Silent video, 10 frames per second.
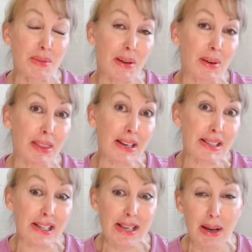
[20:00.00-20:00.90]
we, when these
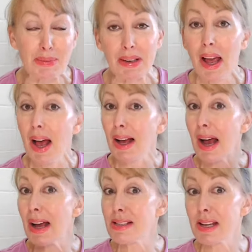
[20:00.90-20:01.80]
things happen?
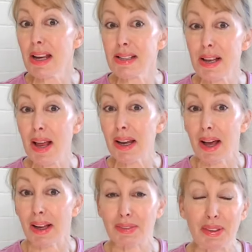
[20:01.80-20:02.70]
As it's like
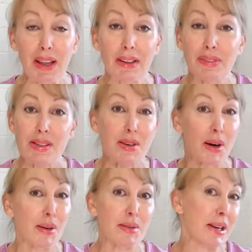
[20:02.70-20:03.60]
life. Life is not
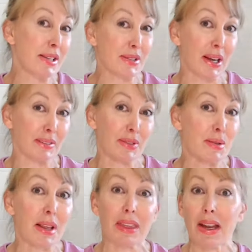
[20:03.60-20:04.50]
always
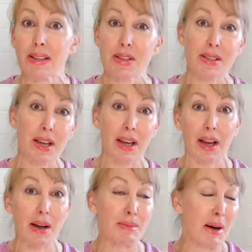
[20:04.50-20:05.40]
straightforward. Things just can
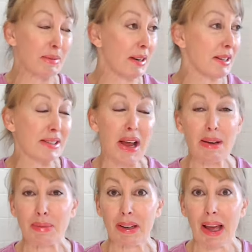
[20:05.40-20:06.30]
come up and just
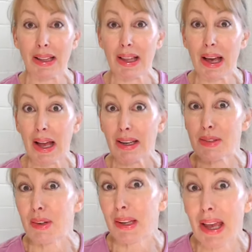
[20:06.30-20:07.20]
happen like that, and you've
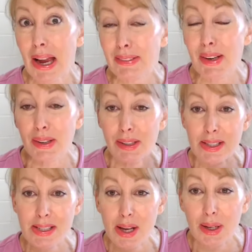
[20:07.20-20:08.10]
got to carry on.
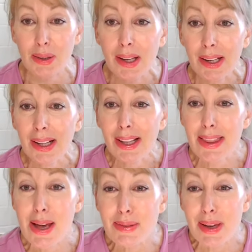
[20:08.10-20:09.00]
So
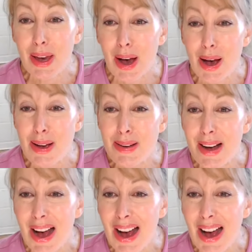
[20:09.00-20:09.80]
there we go.